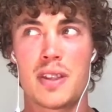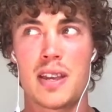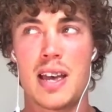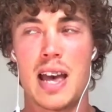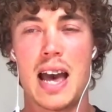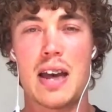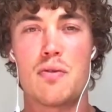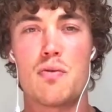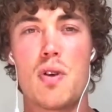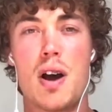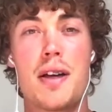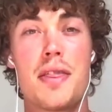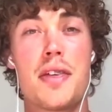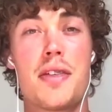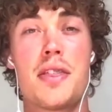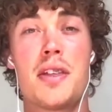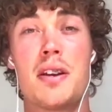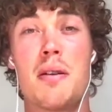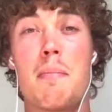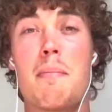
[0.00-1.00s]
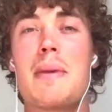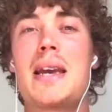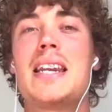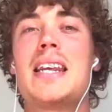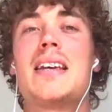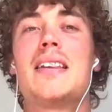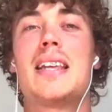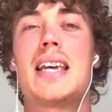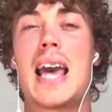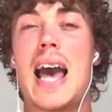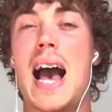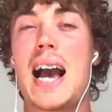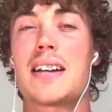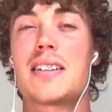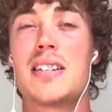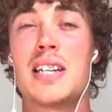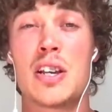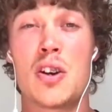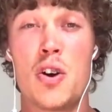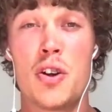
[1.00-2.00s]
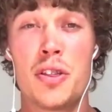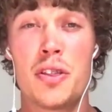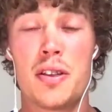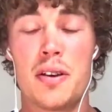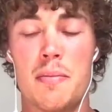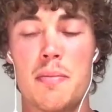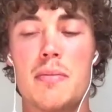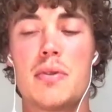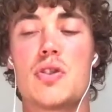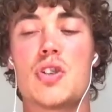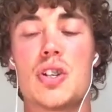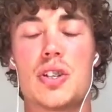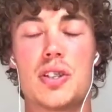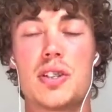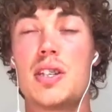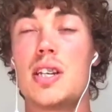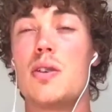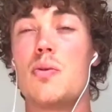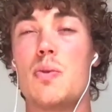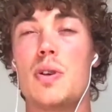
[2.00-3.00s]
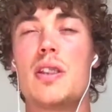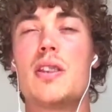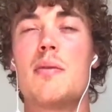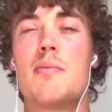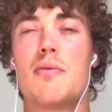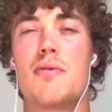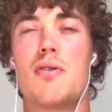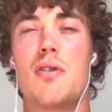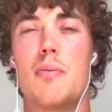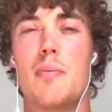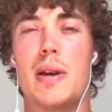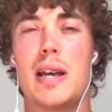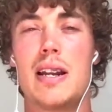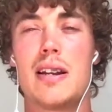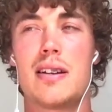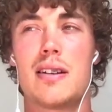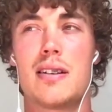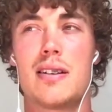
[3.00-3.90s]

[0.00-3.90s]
and rather than immediately acting on them, just sit with them for a bit,